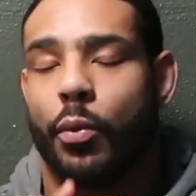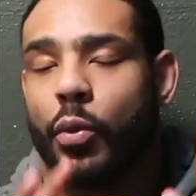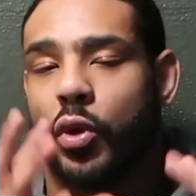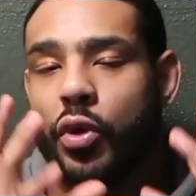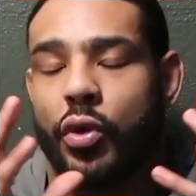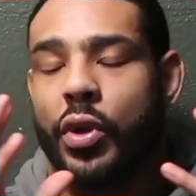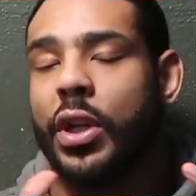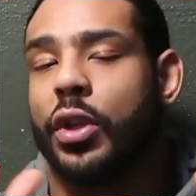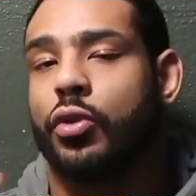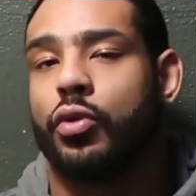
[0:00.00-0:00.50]
And
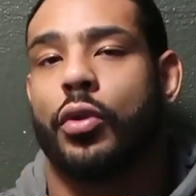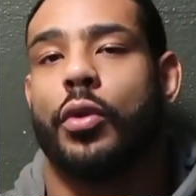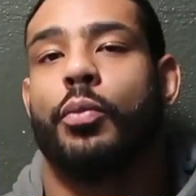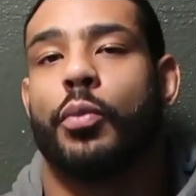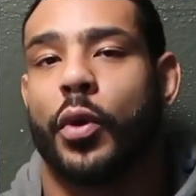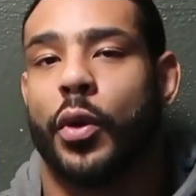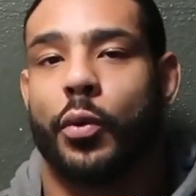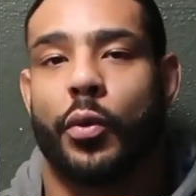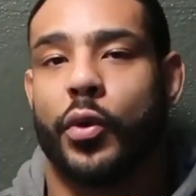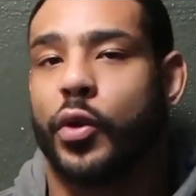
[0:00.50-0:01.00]
when you get to a
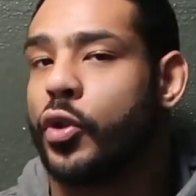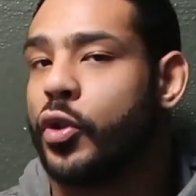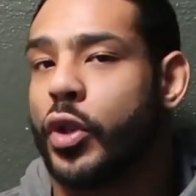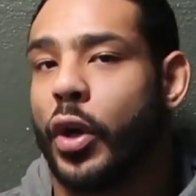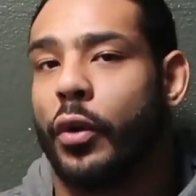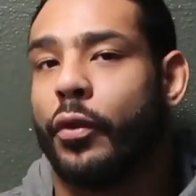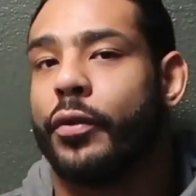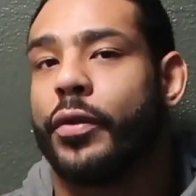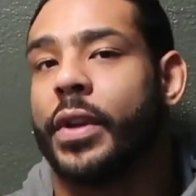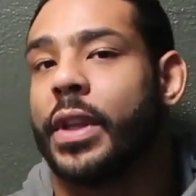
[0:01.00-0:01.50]
point where you
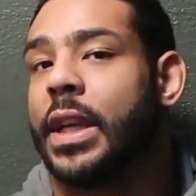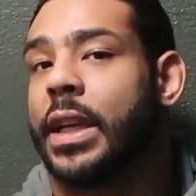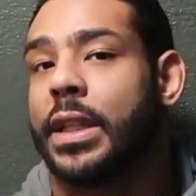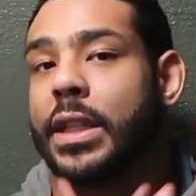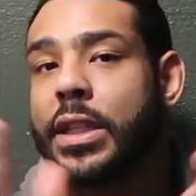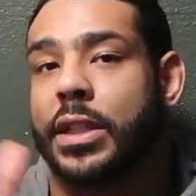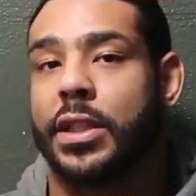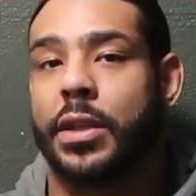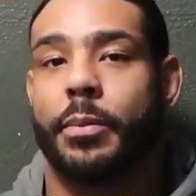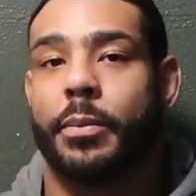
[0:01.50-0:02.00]
don't feel
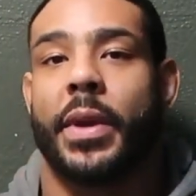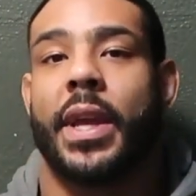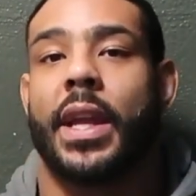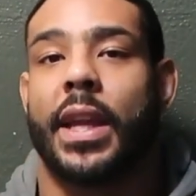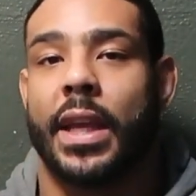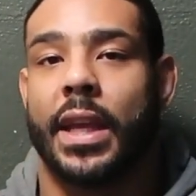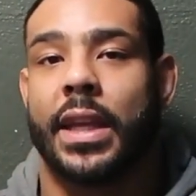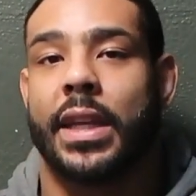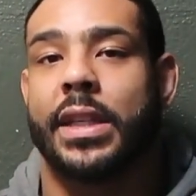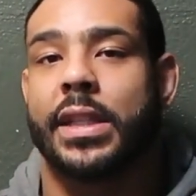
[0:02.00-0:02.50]
like
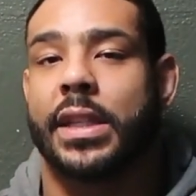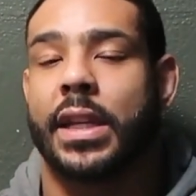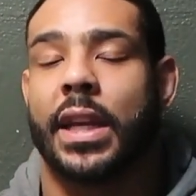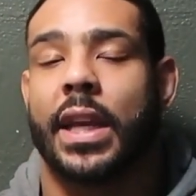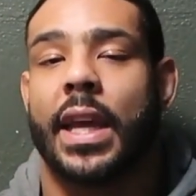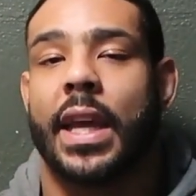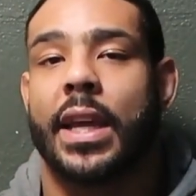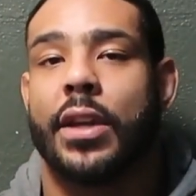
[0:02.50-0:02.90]
dissipating it is going to